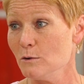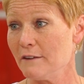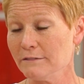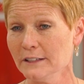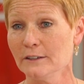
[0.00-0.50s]
who
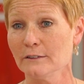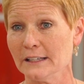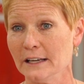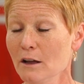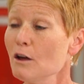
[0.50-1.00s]
have
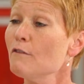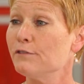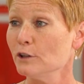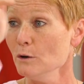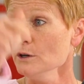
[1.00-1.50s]
literally
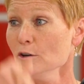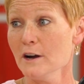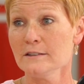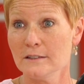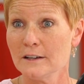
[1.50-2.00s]
flown
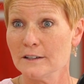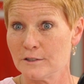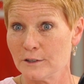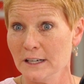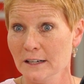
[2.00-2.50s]
across the
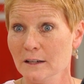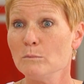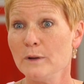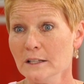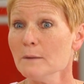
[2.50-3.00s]
country,
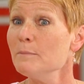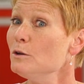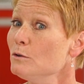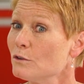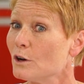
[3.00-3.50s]
picked up a
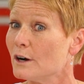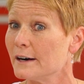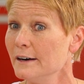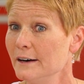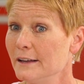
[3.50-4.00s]
used
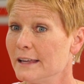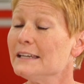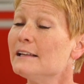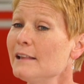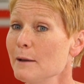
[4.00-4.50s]
car
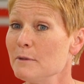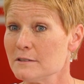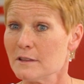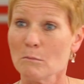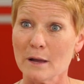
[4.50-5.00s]
in
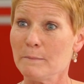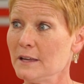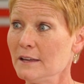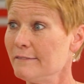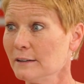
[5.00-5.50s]
climates that might
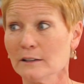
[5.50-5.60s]
be even a